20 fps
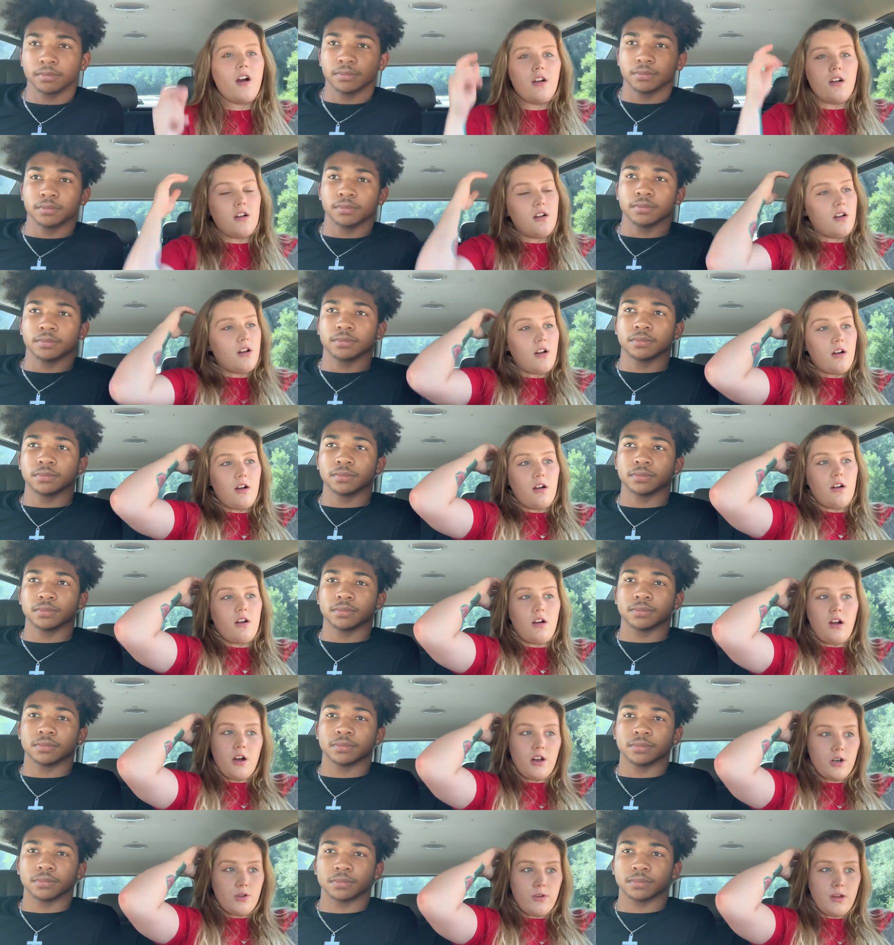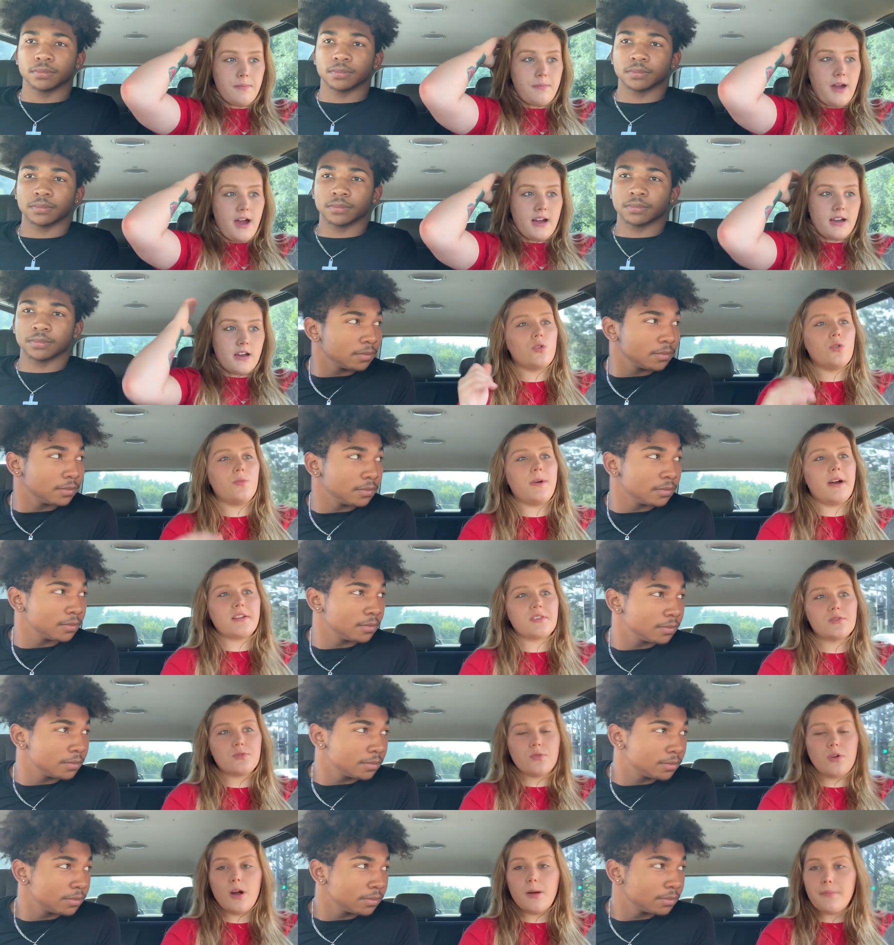Speaker 1: on our way back, go back to our